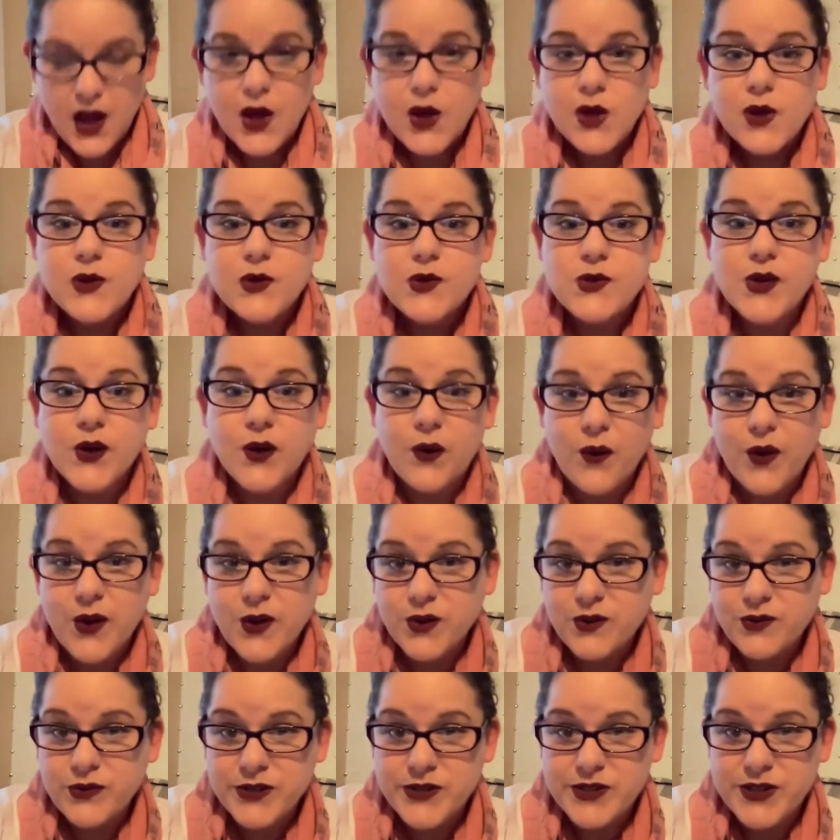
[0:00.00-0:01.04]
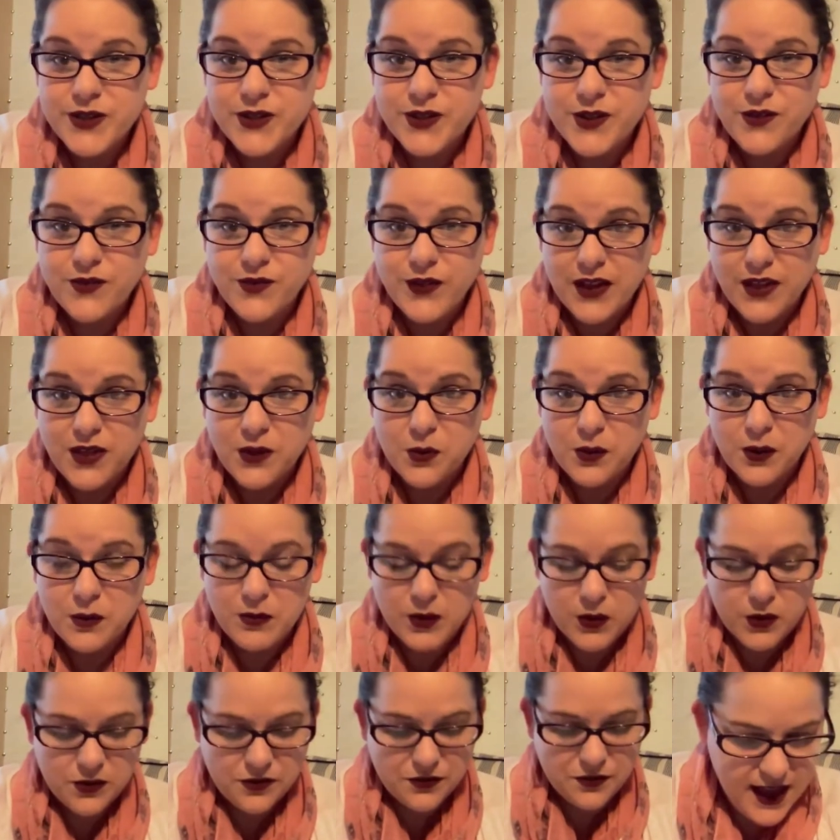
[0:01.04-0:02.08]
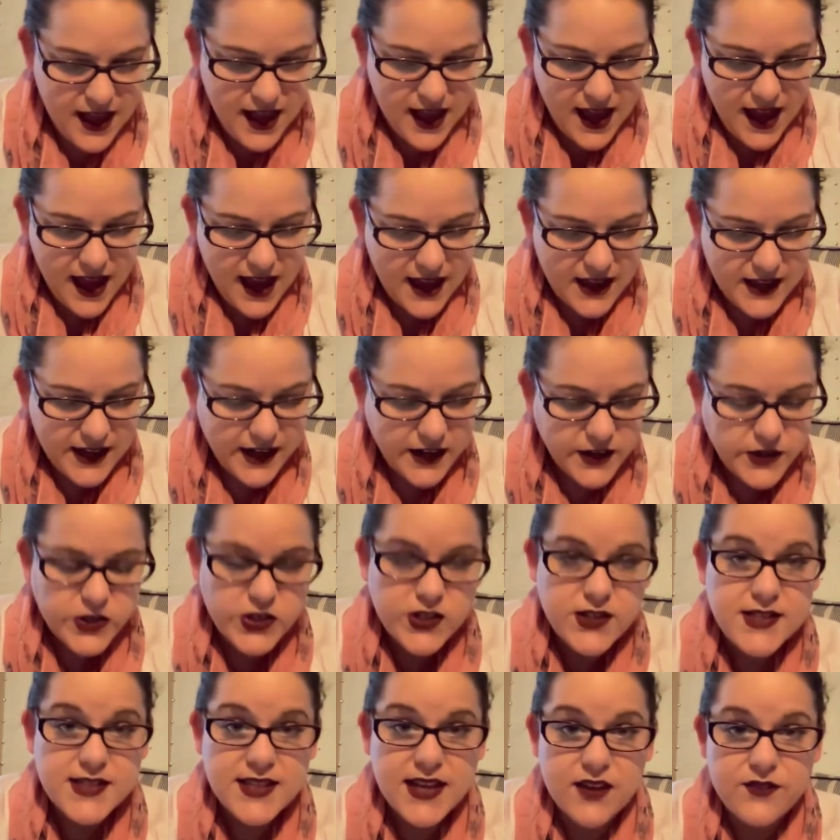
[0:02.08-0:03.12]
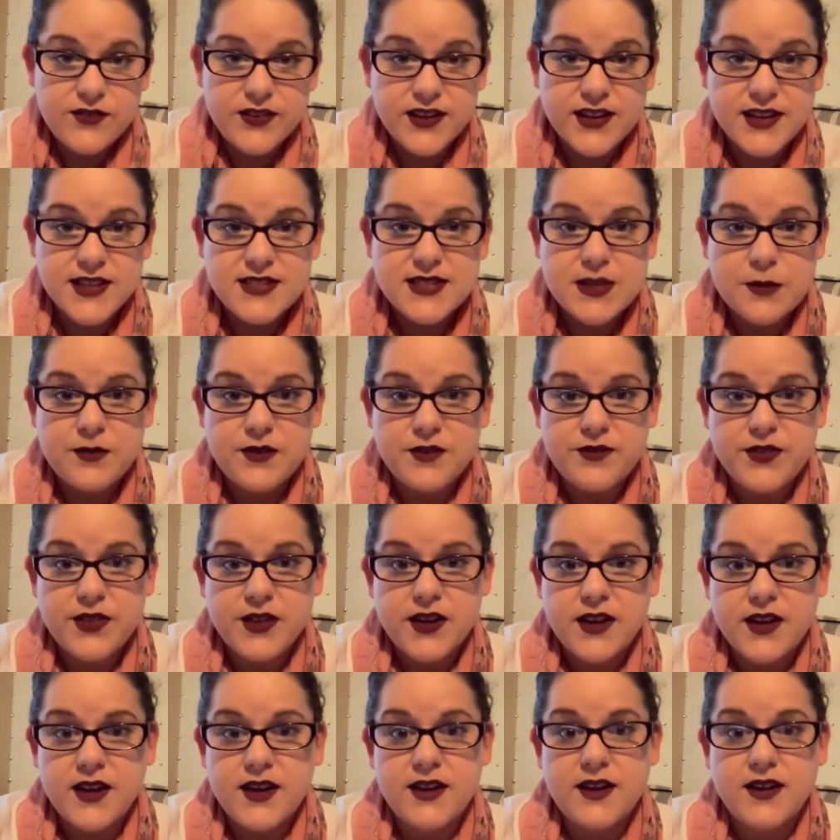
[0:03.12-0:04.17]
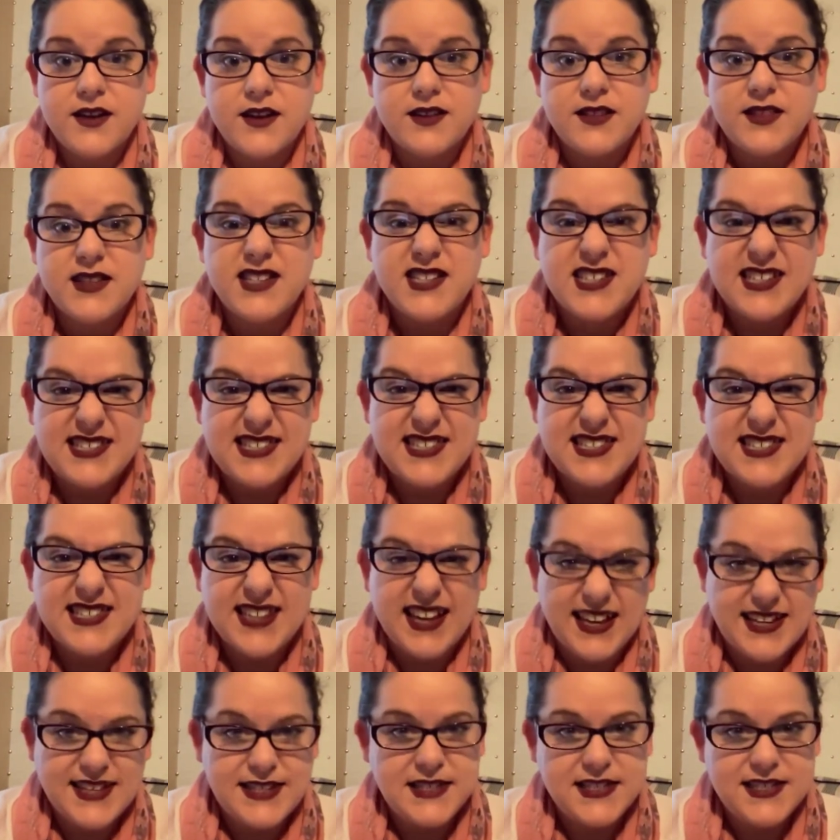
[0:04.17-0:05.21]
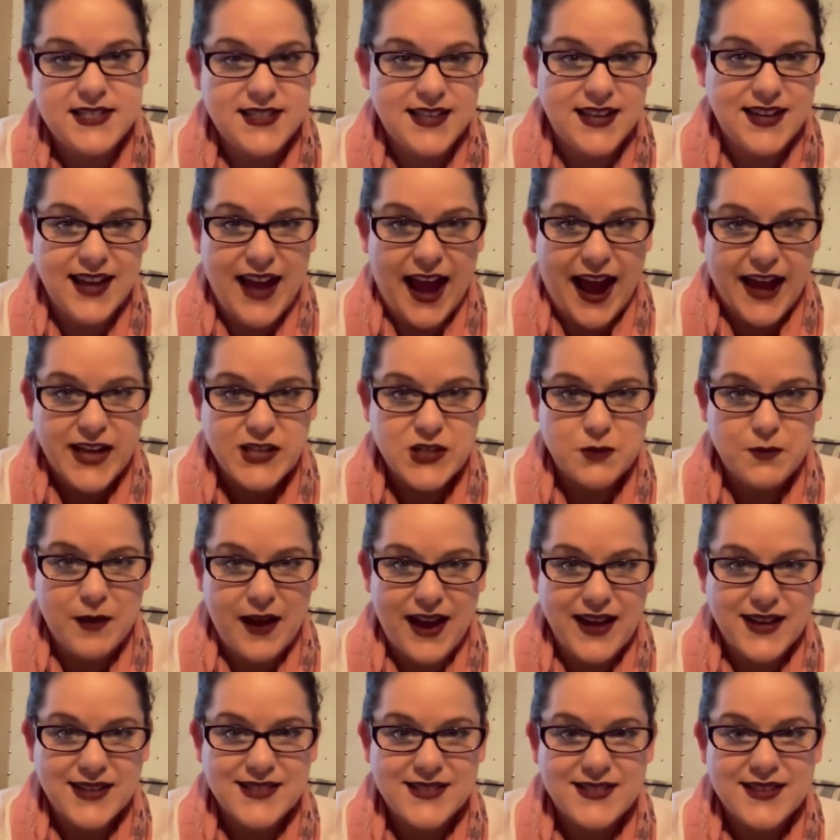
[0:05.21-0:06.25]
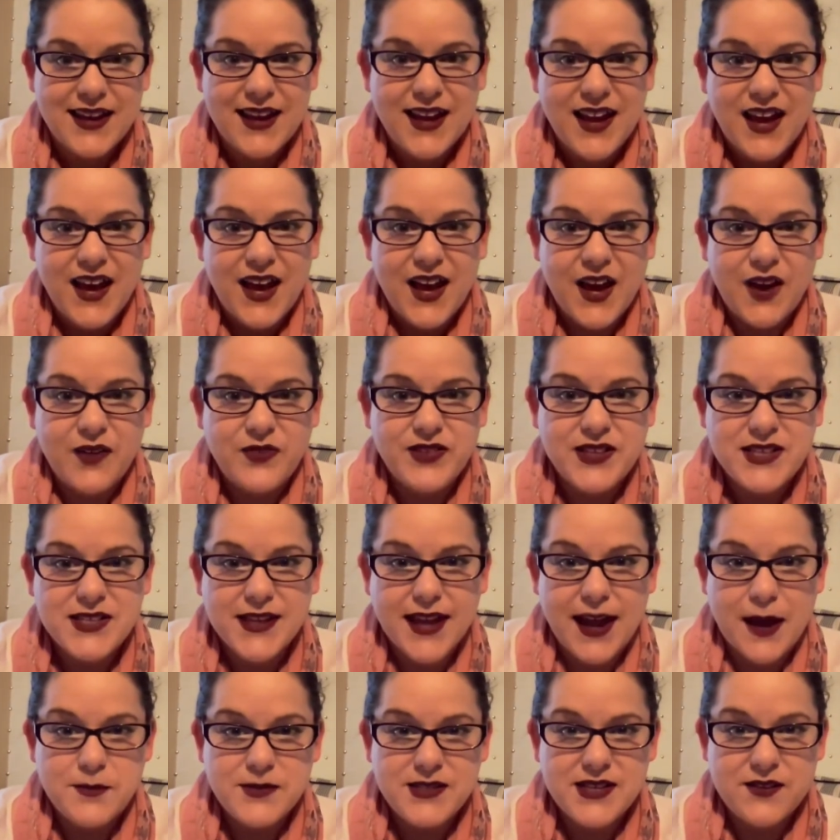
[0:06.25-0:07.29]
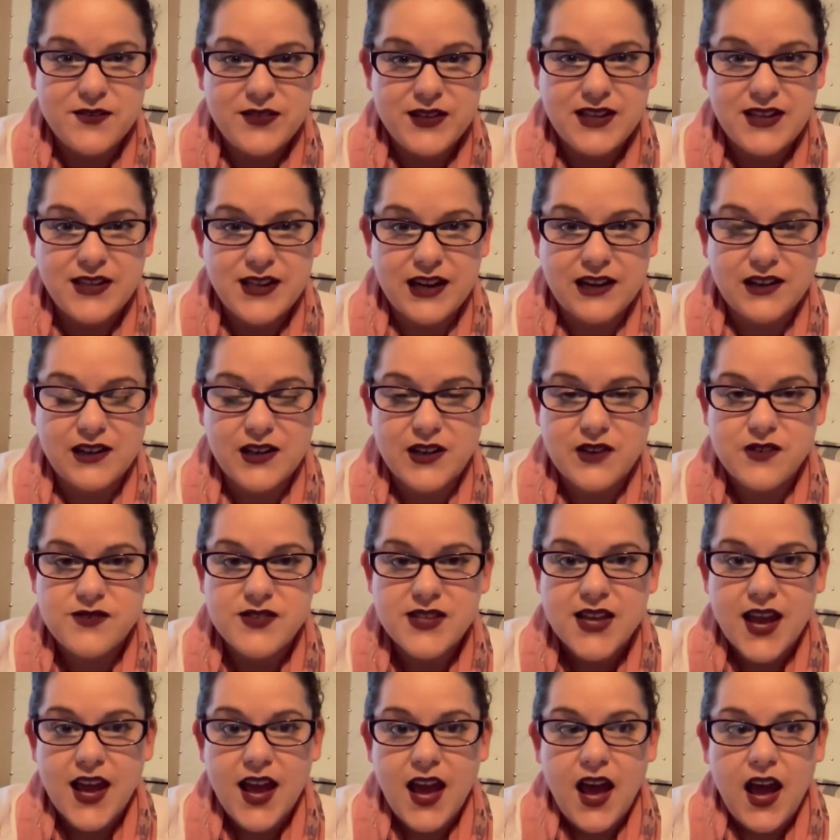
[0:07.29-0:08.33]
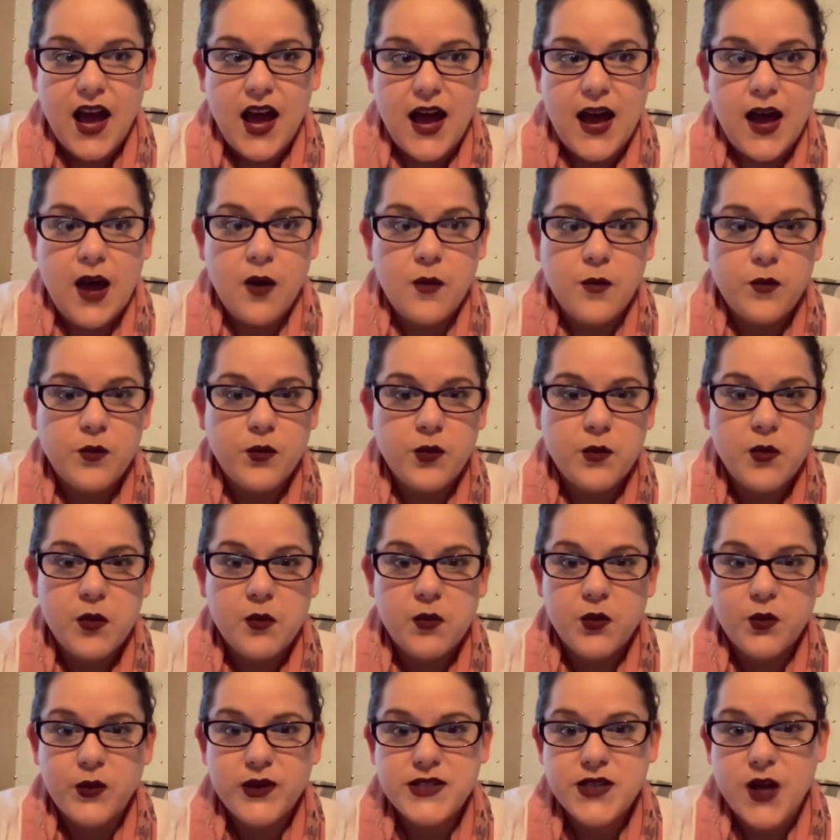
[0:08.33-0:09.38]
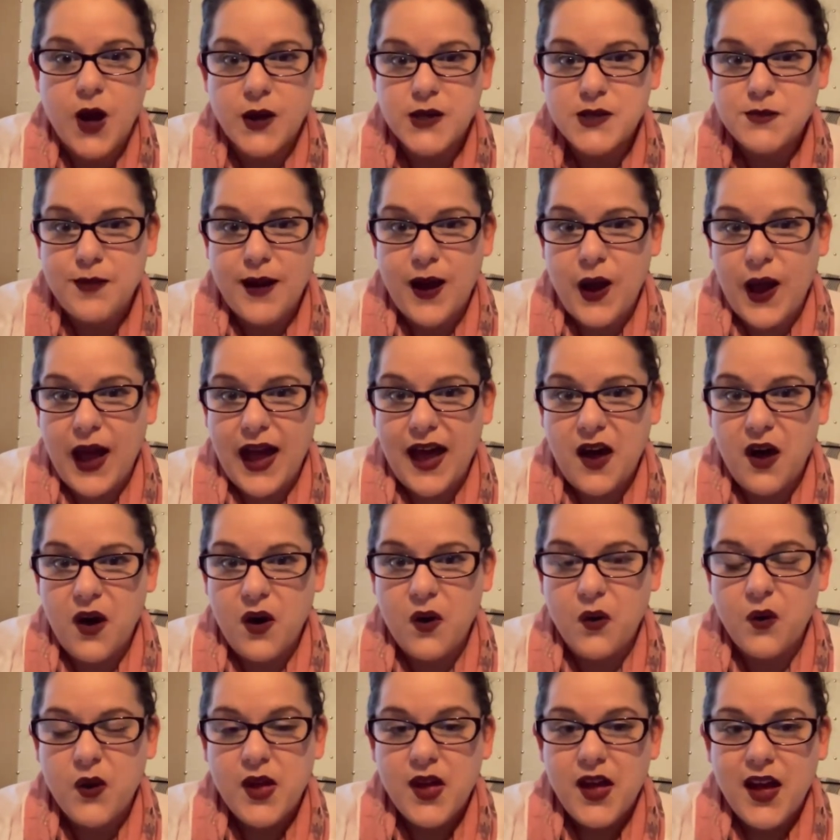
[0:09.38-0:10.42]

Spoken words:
So go on over to the fifth remove. And here she's giving us some of the discussed aspects of these captivity narratives. Remember we talked about how